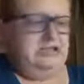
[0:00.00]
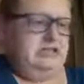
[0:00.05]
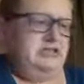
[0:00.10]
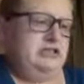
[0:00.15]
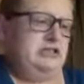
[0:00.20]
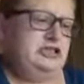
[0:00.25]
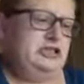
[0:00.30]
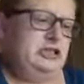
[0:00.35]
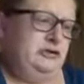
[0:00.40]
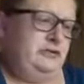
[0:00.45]

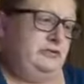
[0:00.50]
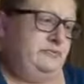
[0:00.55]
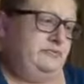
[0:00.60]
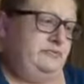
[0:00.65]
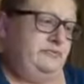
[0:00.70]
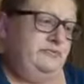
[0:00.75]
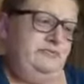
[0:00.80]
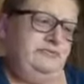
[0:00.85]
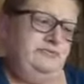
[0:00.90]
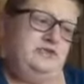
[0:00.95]
So
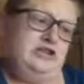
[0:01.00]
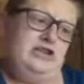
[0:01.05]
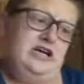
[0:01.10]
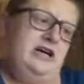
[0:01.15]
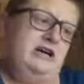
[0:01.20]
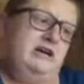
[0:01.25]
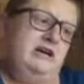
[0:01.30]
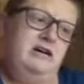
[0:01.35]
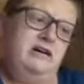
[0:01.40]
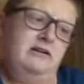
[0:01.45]
she
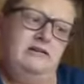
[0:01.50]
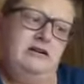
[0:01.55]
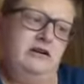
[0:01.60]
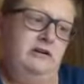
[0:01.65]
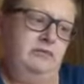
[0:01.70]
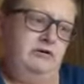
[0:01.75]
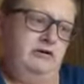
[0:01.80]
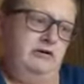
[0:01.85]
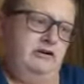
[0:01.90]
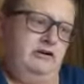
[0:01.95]
had an online
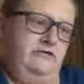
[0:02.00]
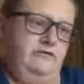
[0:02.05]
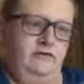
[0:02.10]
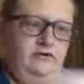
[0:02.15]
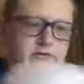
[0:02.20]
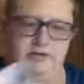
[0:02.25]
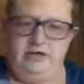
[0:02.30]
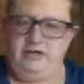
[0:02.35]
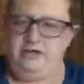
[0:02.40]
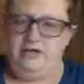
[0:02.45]
party for
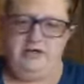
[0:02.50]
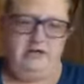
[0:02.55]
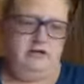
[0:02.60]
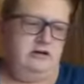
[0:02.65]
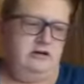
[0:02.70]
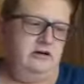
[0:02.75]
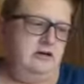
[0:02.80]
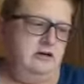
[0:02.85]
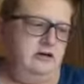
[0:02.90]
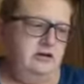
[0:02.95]
me.
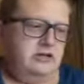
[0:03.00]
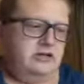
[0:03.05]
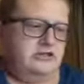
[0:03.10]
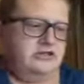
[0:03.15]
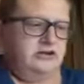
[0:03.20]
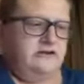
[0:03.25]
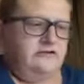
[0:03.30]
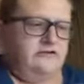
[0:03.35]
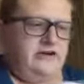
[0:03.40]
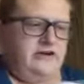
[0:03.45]

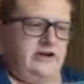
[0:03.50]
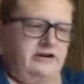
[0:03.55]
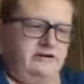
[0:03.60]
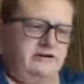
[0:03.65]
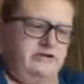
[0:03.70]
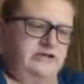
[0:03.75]
So fragrance